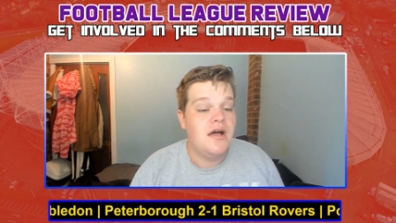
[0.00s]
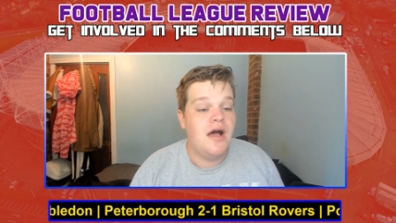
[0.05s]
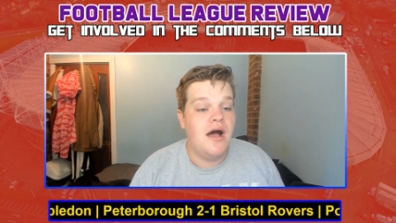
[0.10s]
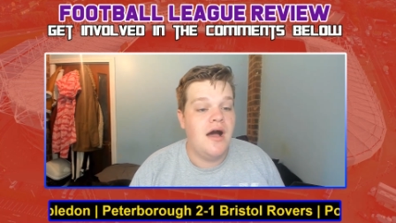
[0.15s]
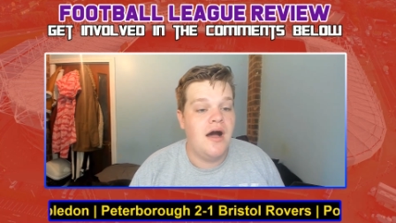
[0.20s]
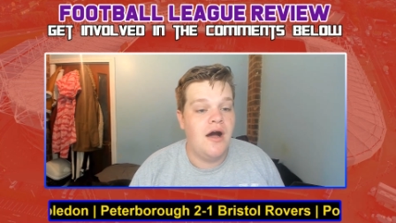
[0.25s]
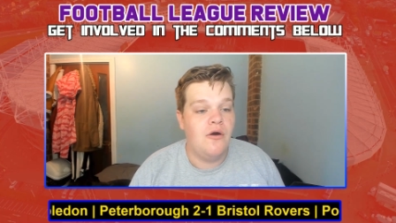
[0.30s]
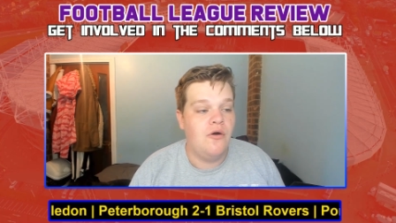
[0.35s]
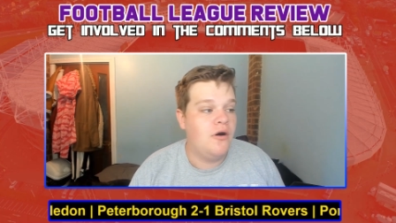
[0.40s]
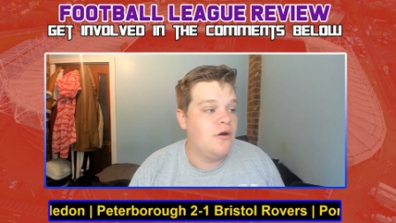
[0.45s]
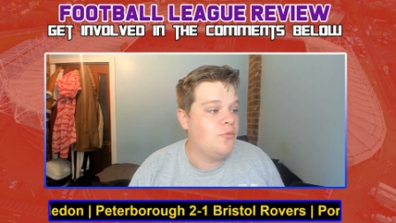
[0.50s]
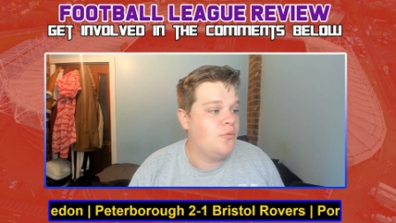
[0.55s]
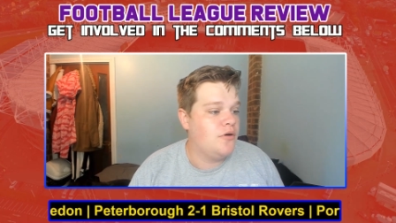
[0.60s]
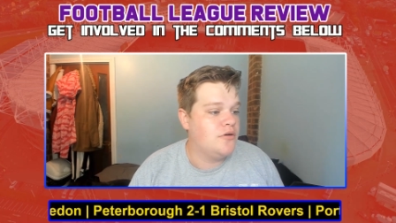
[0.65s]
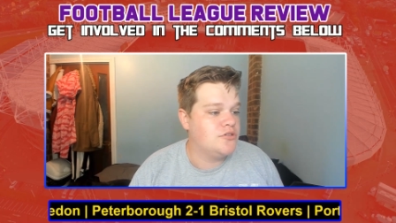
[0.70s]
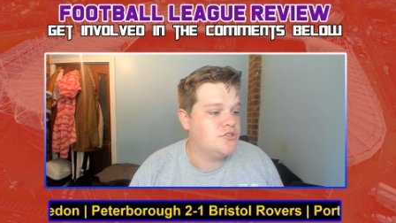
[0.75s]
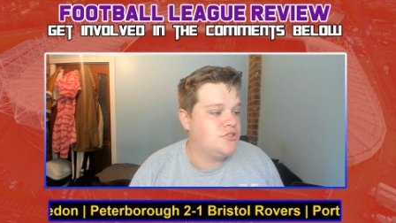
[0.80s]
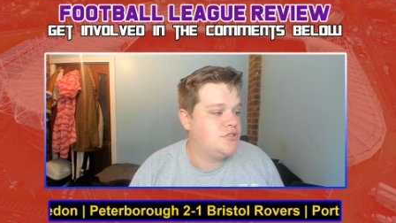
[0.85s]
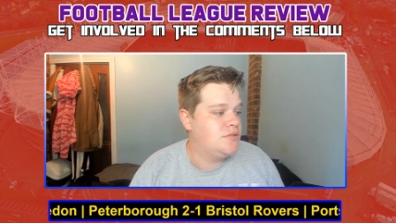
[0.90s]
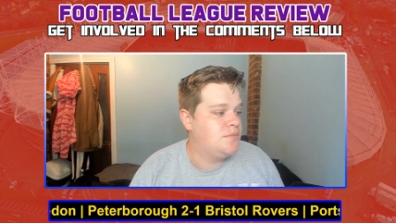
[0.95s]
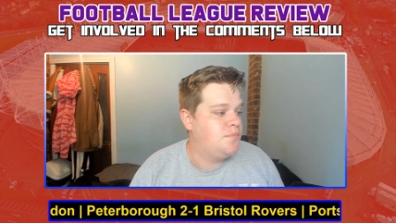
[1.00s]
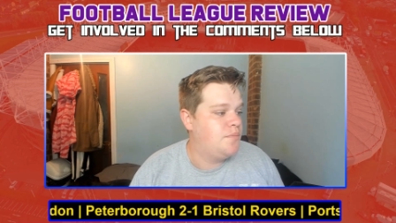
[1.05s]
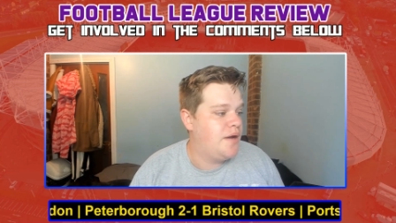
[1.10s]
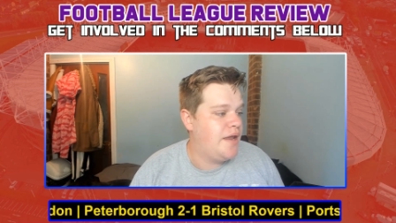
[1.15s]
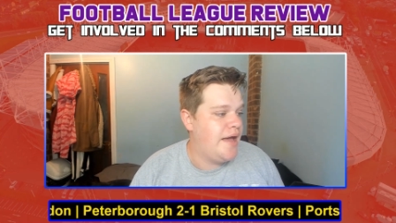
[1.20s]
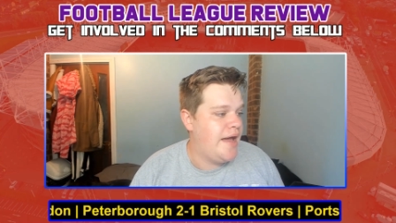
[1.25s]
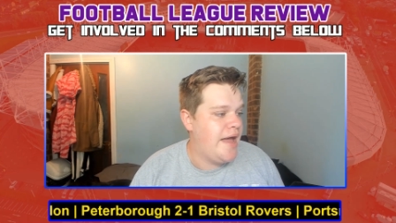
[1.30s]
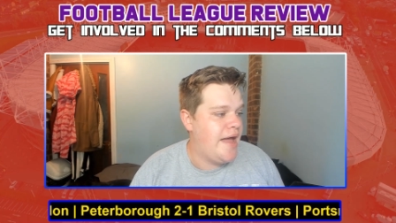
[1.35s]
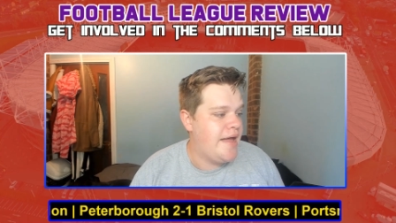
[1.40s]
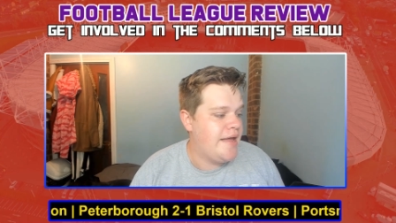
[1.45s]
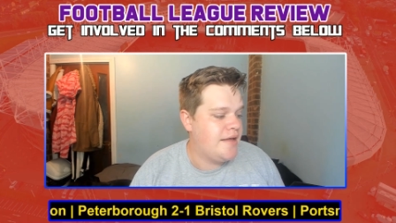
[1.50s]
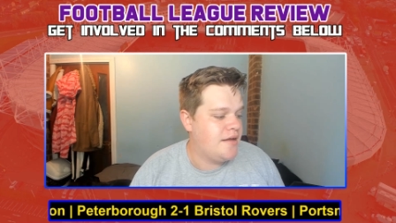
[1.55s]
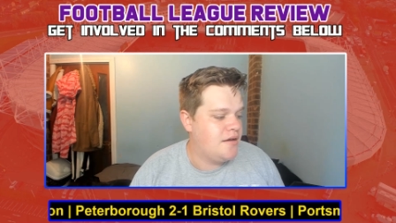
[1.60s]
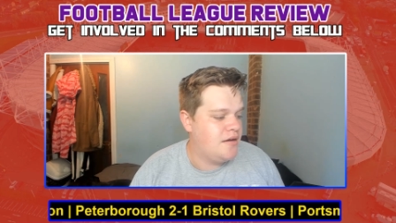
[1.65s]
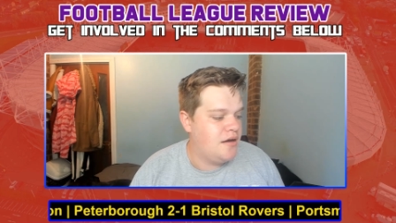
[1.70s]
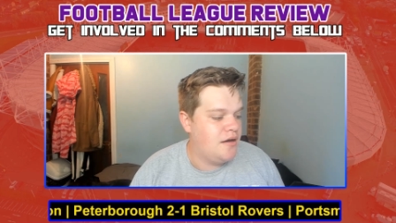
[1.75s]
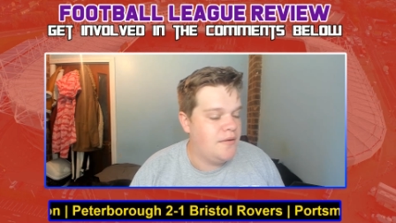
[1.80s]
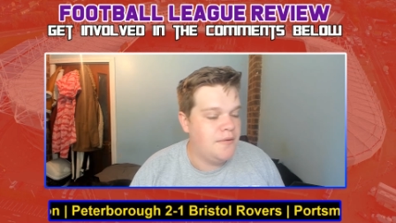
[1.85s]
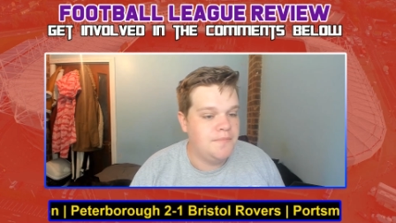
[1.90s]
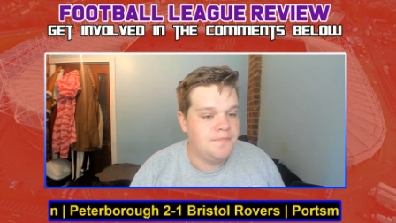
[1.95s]
I watched them play
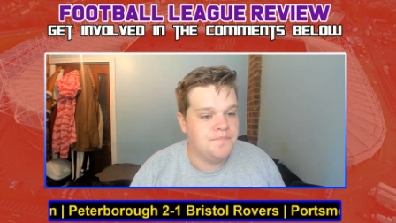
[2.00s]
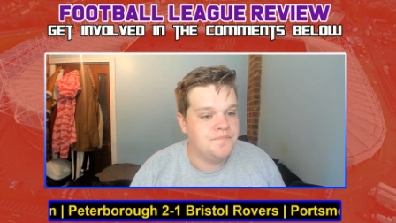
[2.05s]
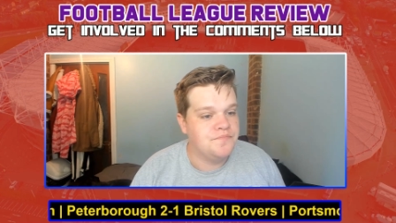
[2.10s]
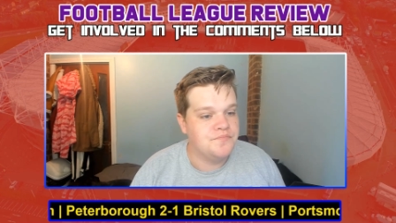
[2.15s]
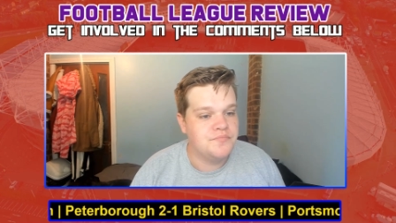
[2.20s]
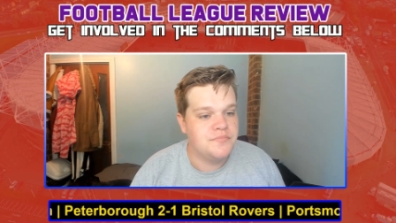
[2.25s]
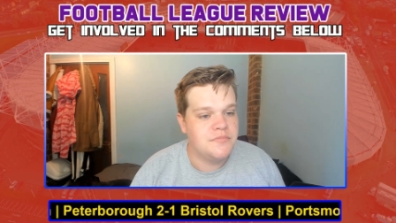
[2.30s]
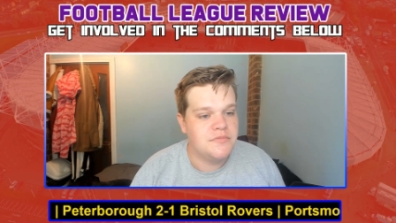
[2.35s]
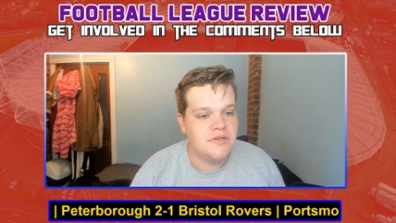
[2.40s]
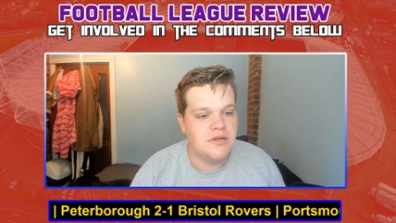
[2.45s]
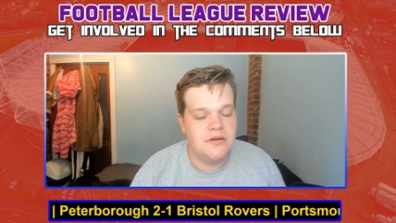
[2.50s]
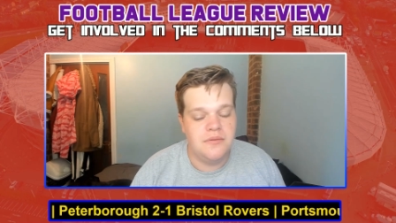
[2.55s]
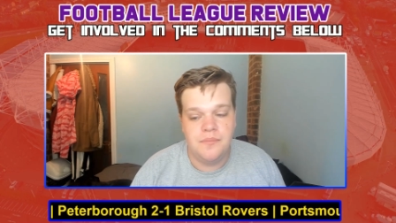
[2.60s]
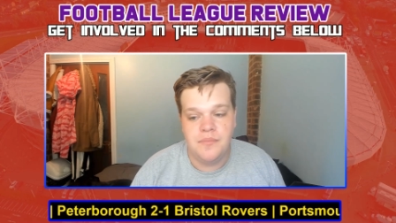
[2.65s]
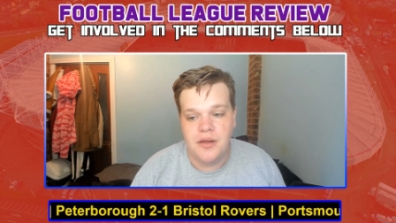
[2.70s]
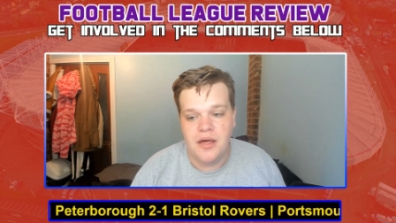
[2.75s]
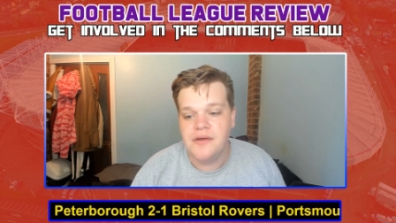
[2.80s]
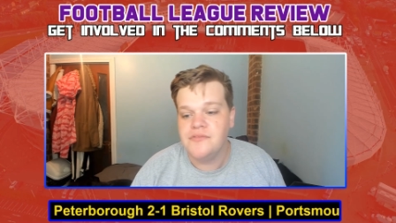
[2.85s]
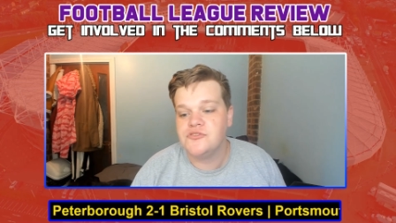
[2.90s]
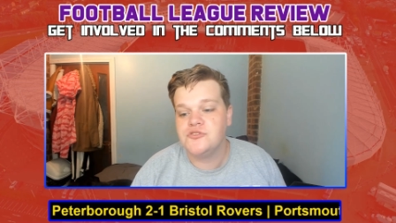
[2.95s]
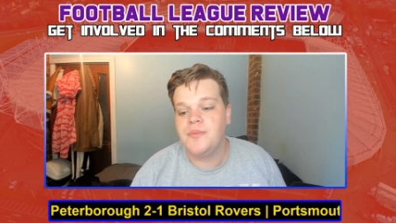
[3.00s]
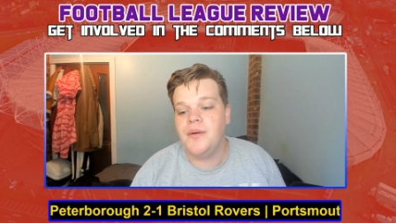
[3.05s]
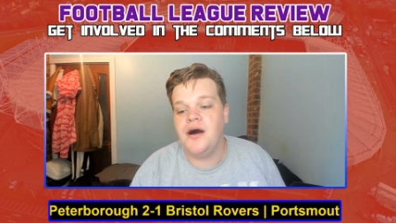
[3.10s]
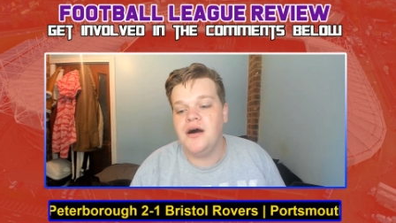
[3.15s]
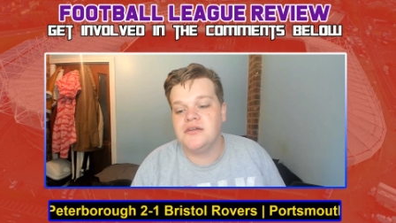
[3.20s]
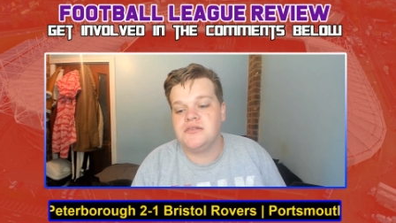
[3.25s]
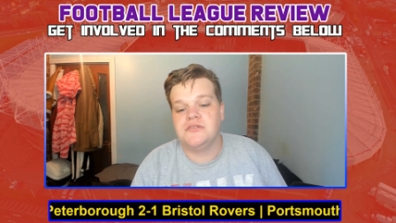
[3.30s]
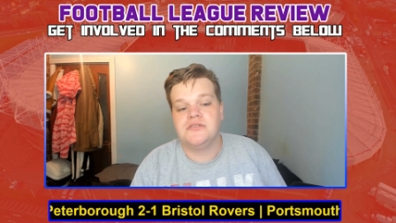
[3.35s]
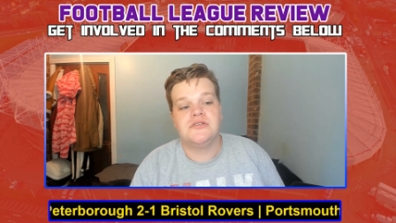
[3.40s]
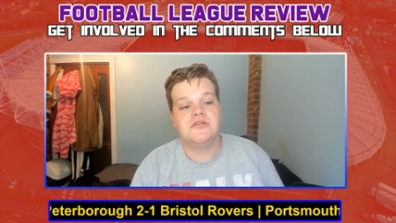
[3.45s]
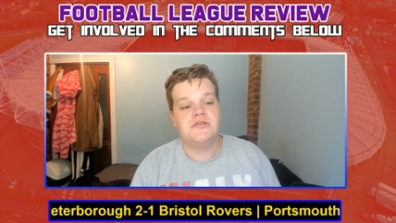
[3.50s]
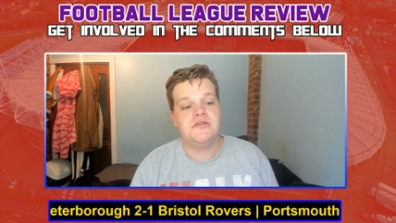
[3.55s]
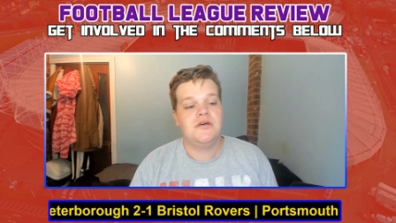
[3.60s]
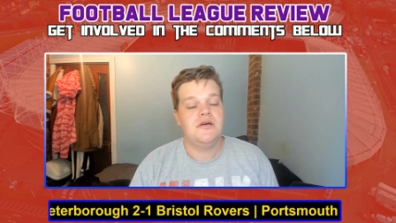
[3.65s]
Blythe Spartans,